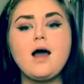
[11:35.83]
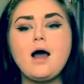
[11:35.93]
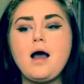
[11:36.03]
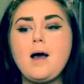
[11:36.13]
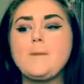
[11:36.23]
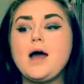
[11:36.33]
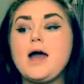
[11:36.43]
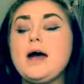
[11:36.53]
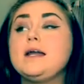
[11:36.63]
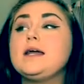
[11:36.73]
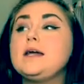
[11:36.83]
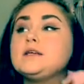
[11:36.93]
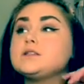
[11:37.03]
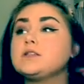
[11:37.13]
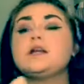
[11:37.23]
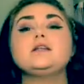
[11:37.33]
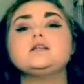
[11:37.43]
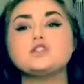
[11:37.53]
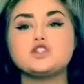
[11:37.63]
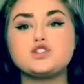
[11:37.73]
I had a kidney
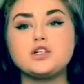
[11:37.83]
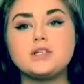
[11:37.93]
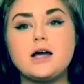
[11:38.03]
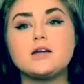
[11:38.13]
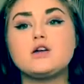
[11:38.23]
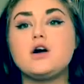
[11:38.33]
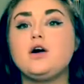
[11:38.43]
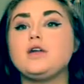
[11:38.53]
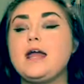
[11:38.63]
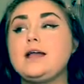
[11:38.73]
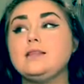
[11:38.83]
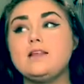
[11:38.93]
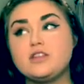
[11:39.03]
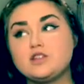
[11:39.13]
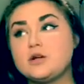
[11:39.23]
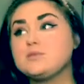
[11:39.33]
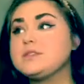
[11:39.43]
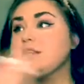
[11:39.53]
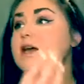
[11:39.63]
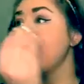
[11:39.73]
surgery done called a lithotripsy,